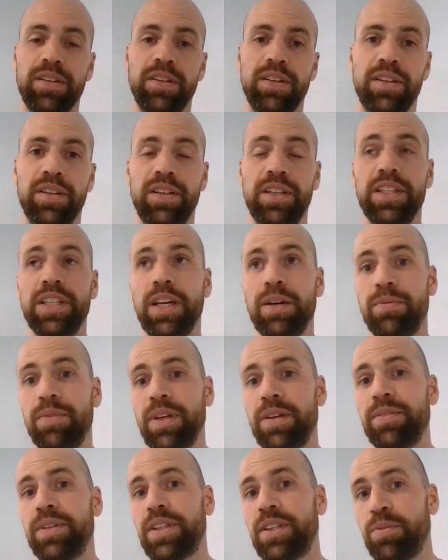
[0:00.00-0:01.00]

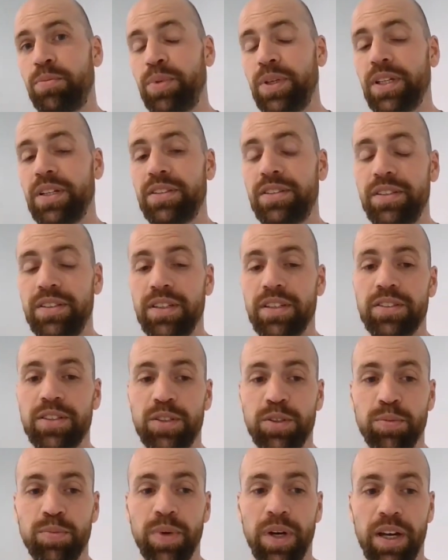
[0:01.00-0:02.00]
EWM and the PLC as the two